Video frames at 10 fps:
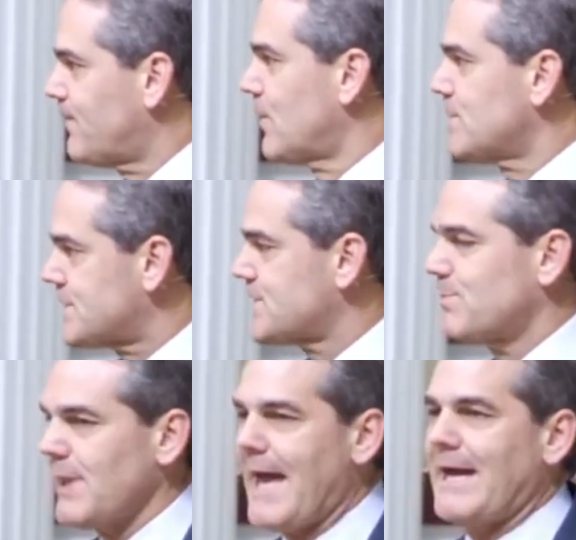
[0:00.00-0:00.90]
his
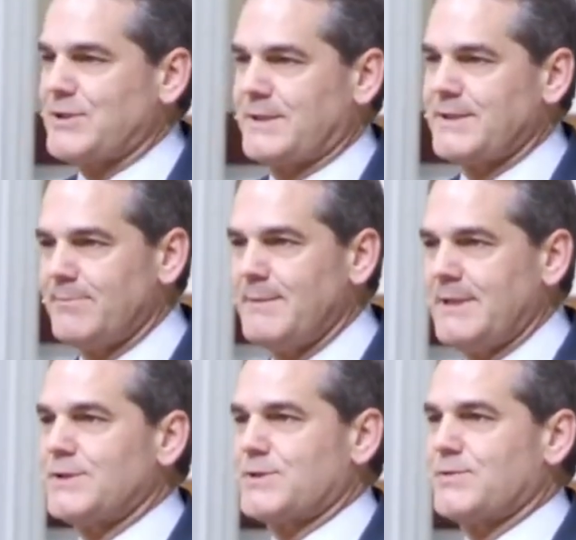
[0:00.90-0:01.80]
first splash
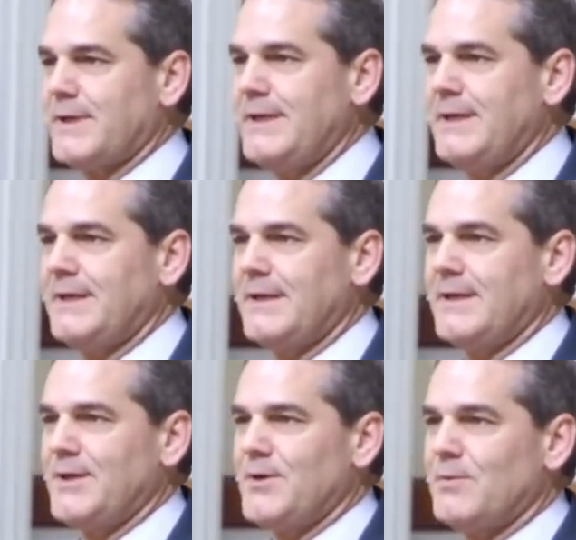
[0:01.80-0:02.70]
into ministry
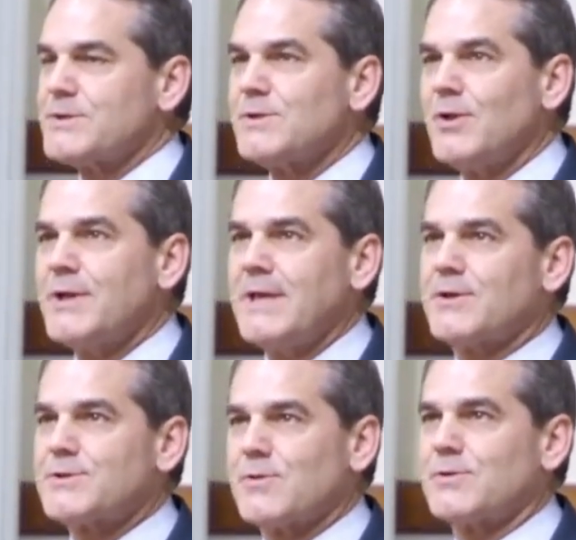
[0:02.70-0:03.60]
was
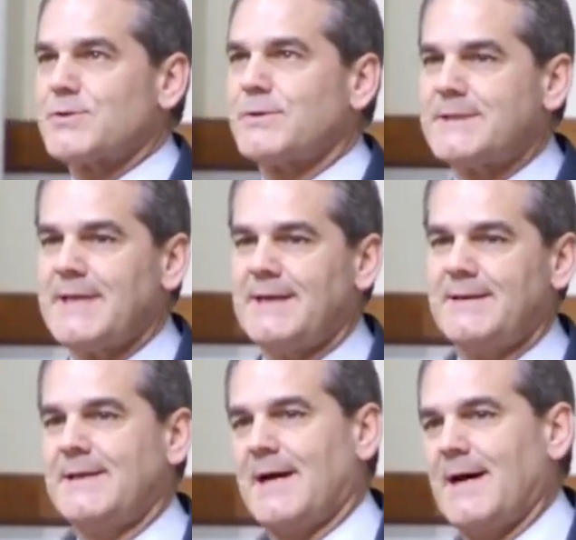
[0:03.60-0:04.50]
looking a sorcerer
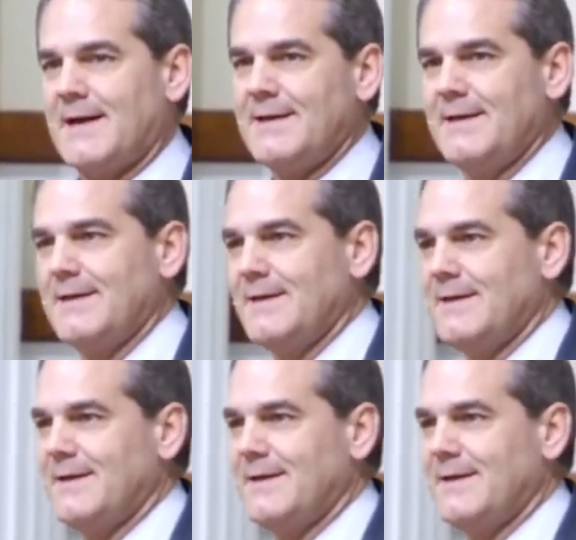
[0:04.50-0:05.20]
dead in the eye